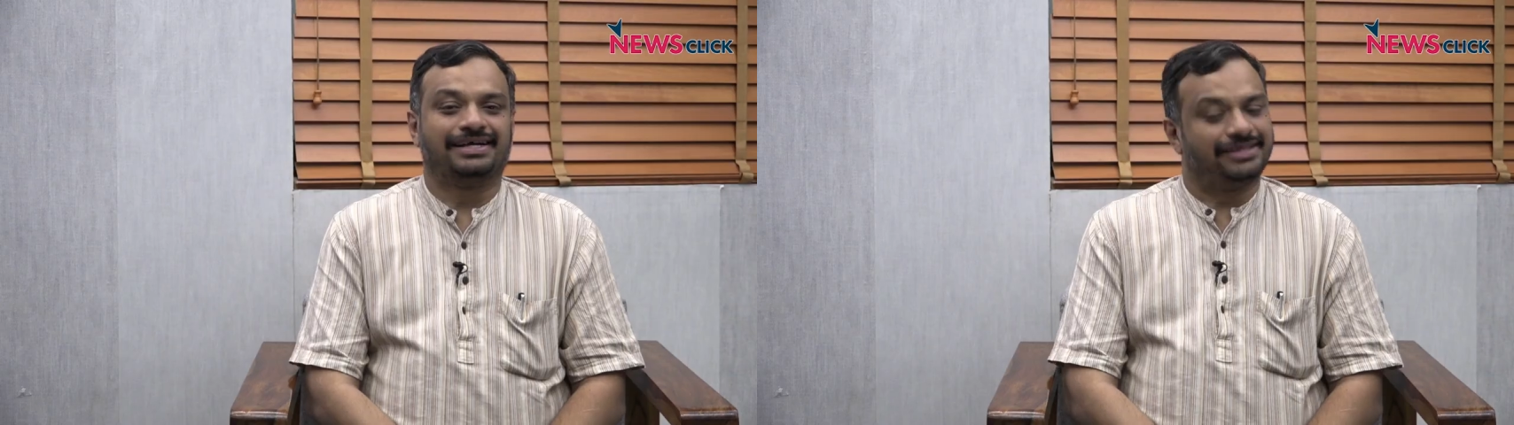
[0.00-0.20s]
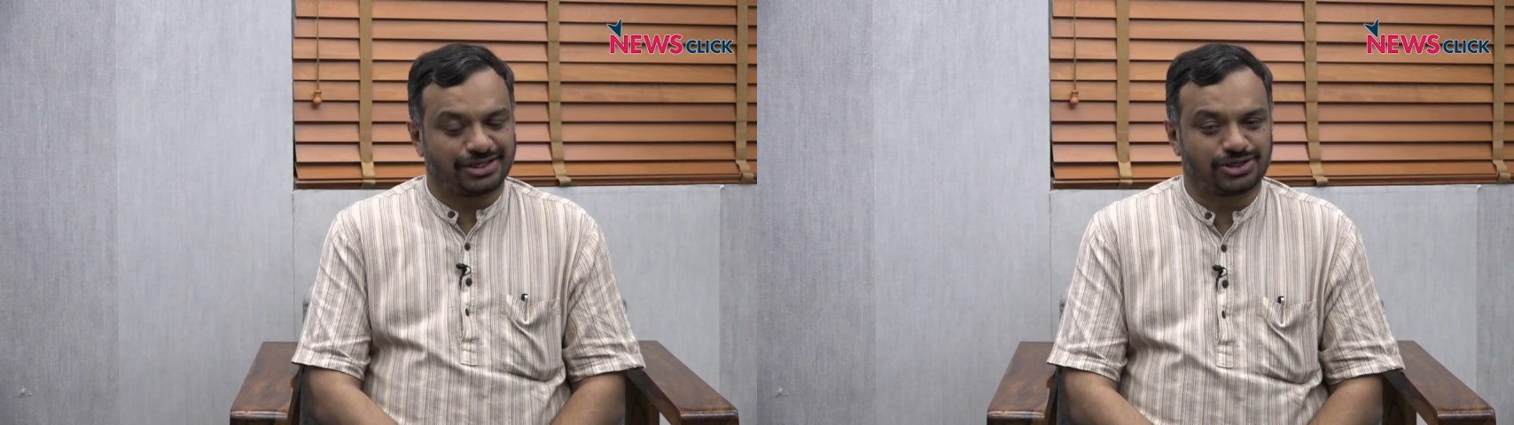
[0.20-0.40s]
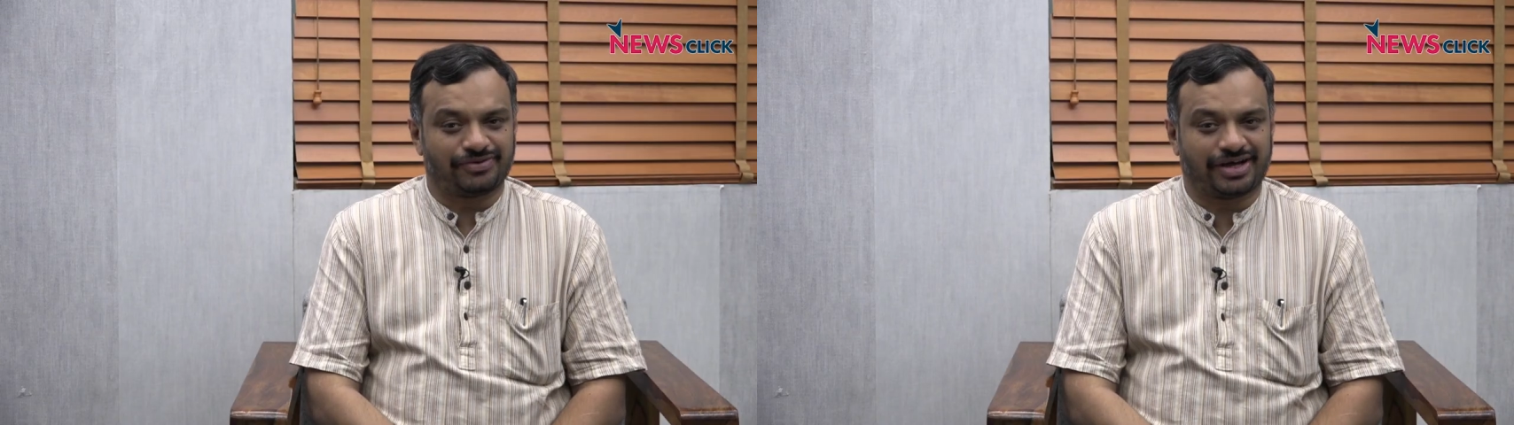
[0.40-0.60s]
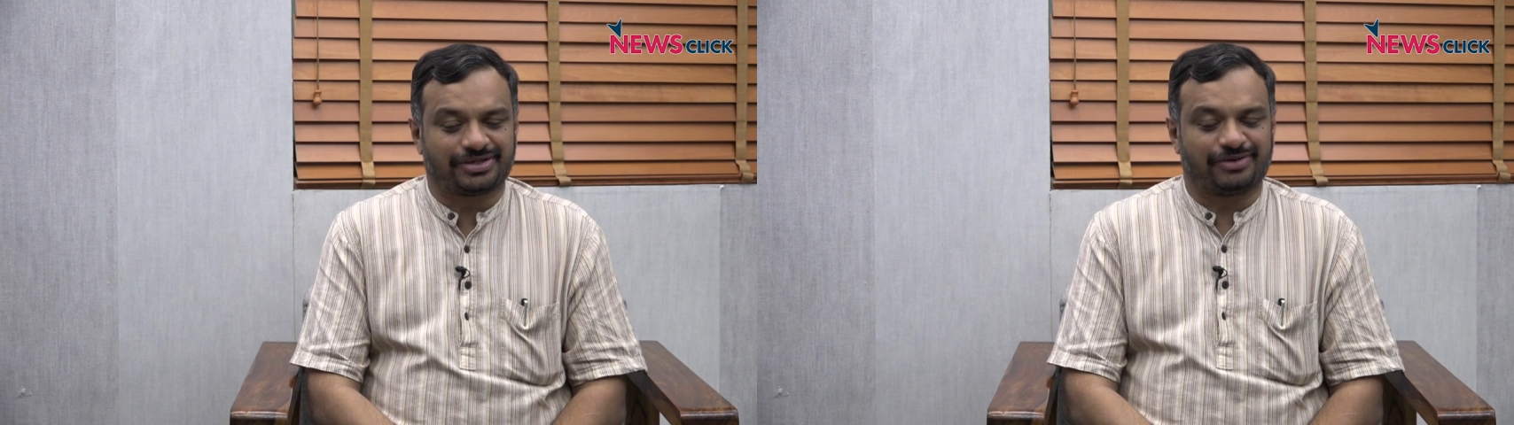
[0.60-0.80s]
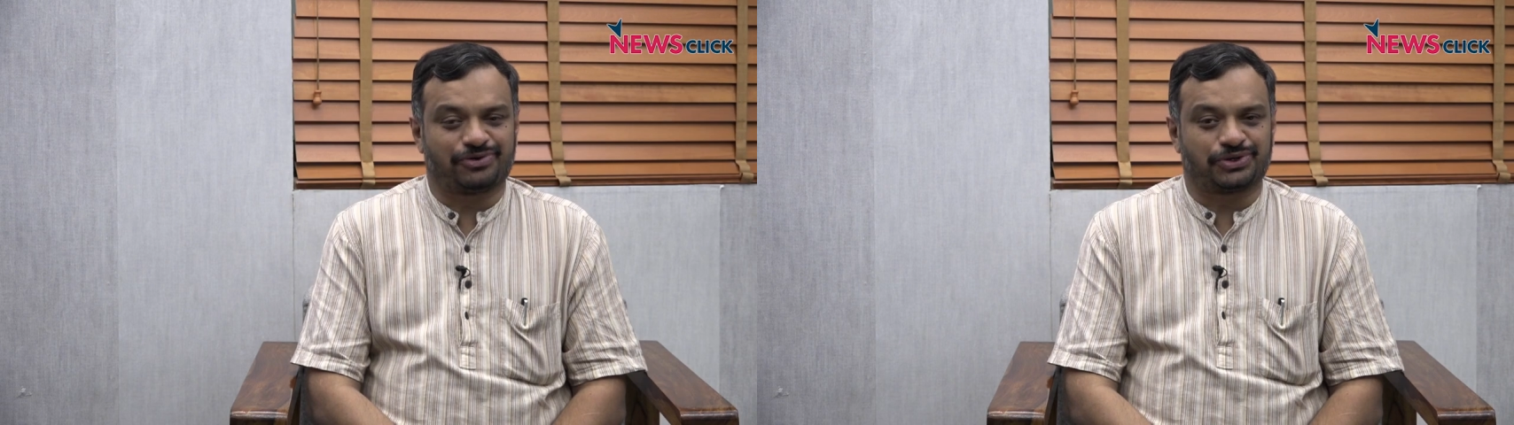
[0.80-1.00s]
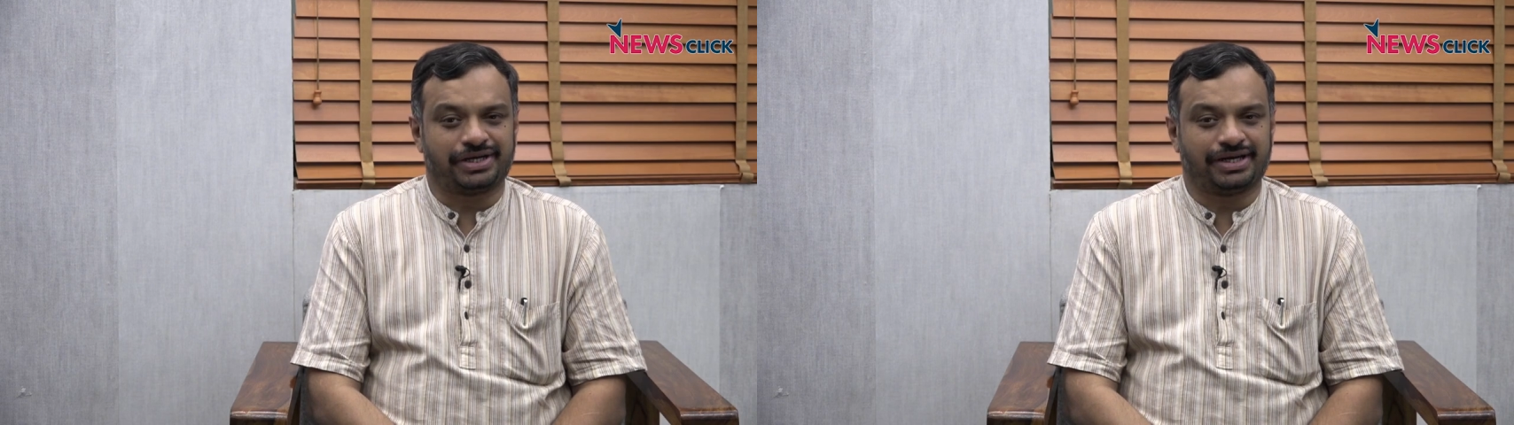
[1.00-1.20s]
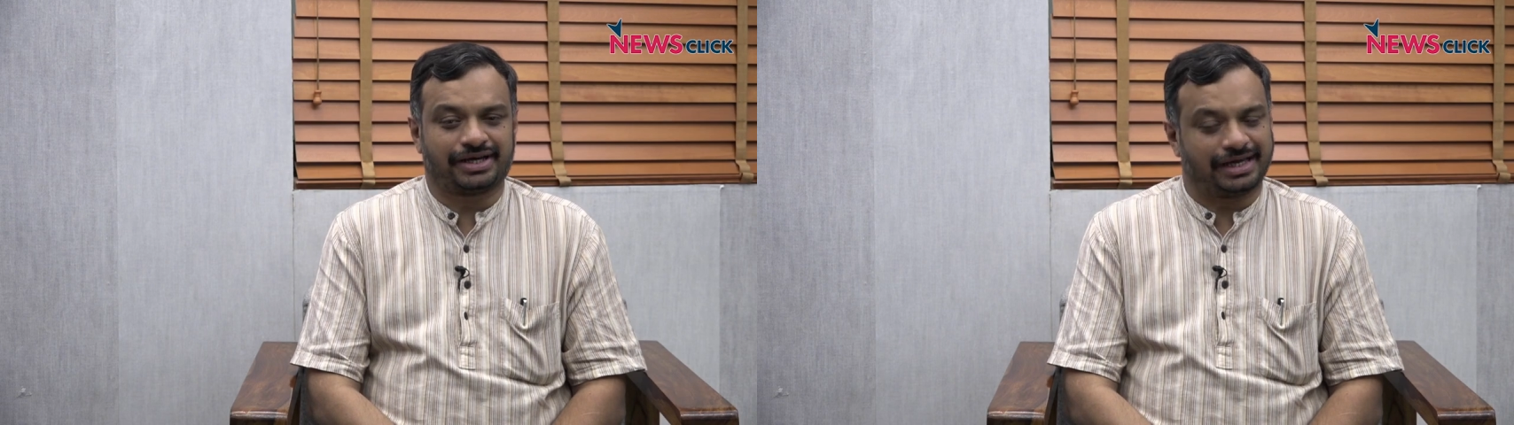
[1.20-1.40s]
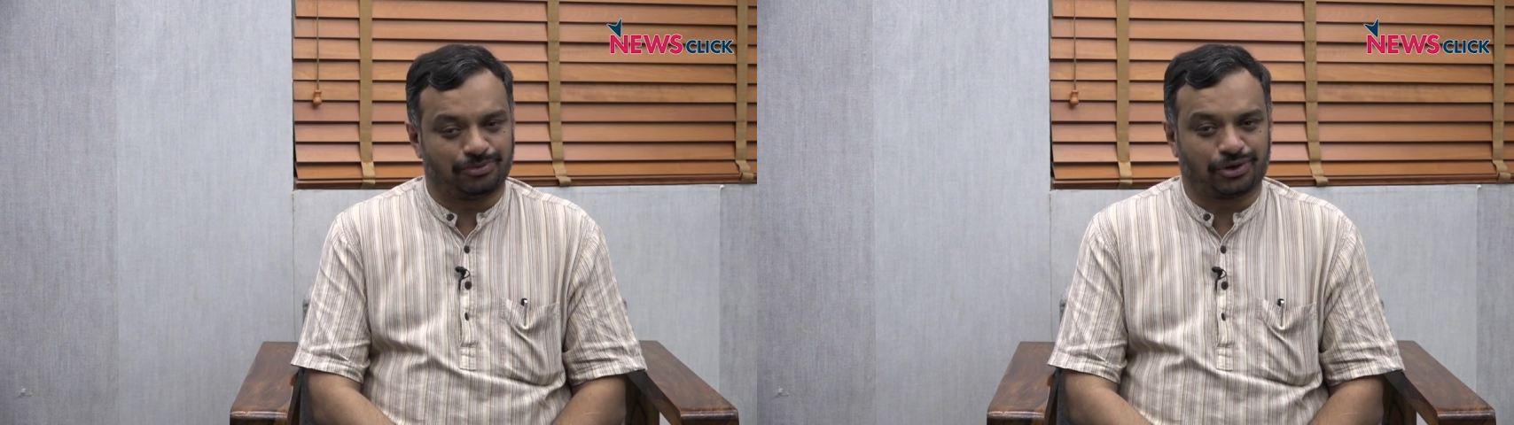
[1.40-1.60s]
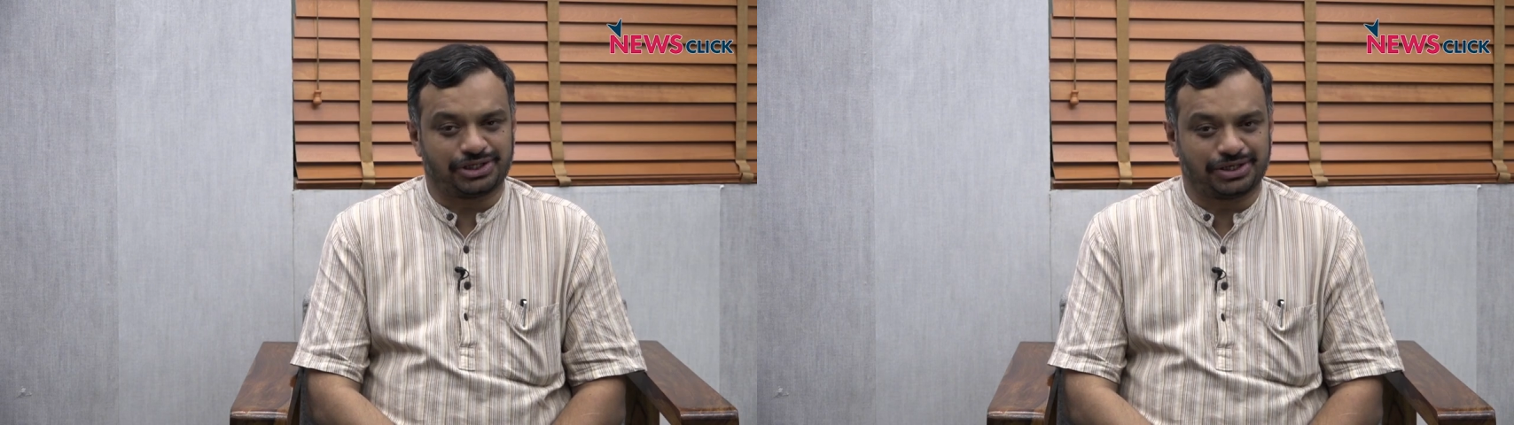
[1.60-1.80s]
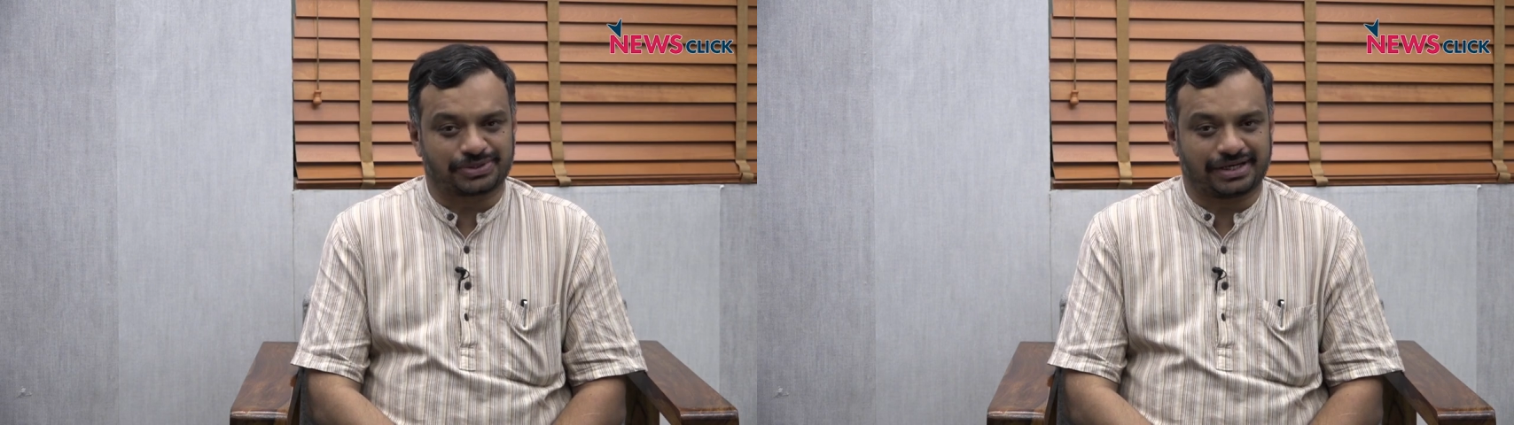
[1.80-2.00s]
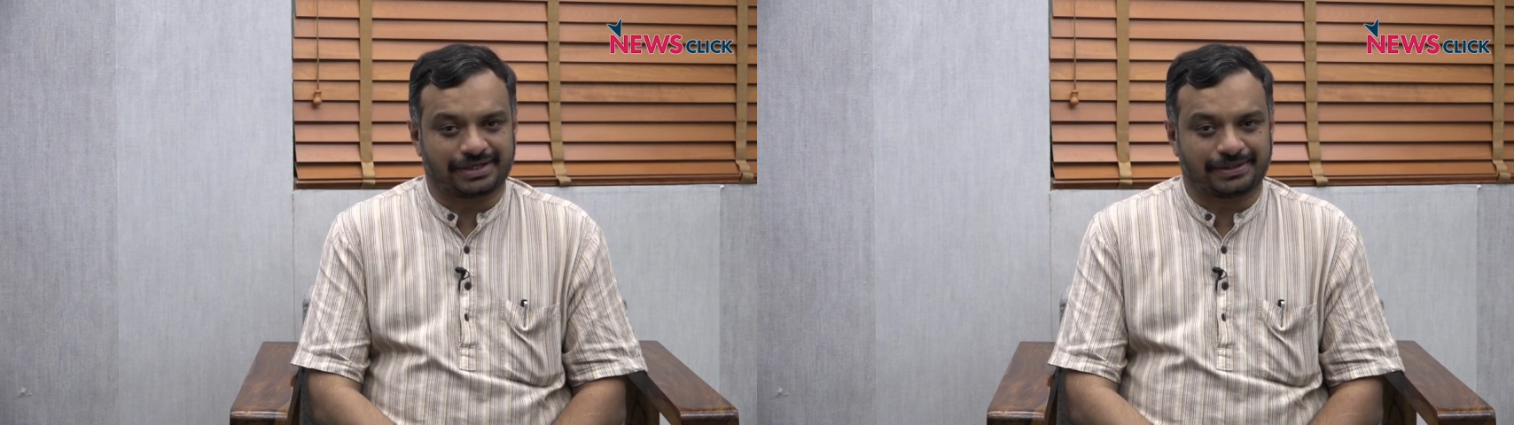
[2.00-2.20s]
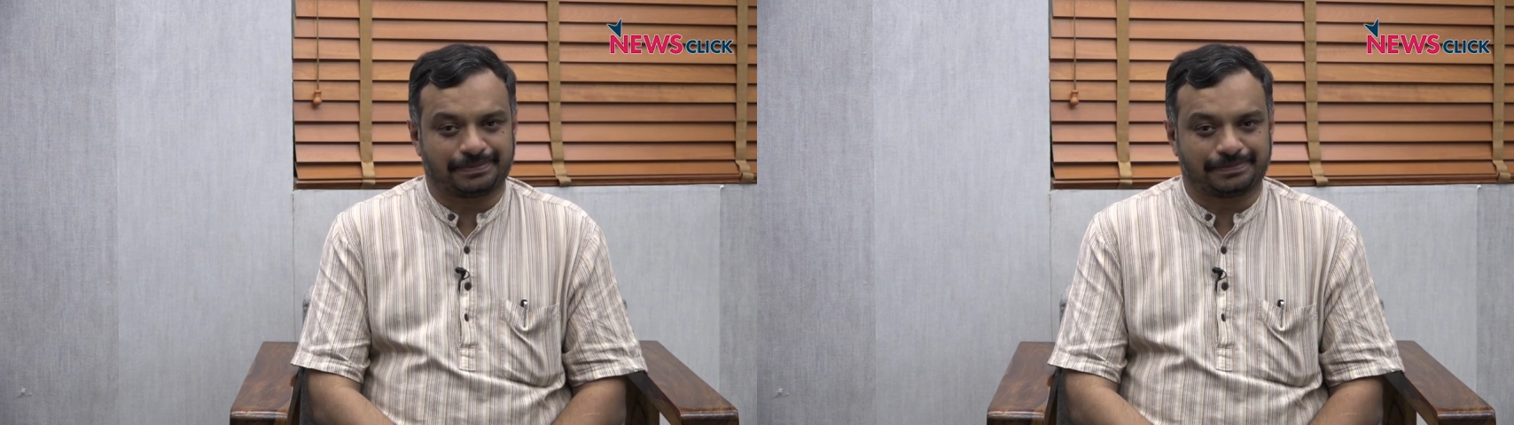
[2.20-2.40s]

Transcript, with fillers: That's all we have time for today. Keep watching NewsClick.